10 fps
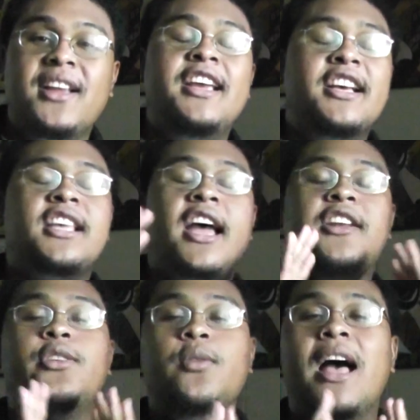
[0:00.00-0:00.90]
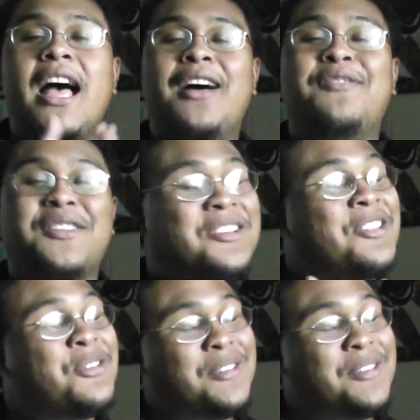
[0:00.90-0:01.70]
And yes, I do have another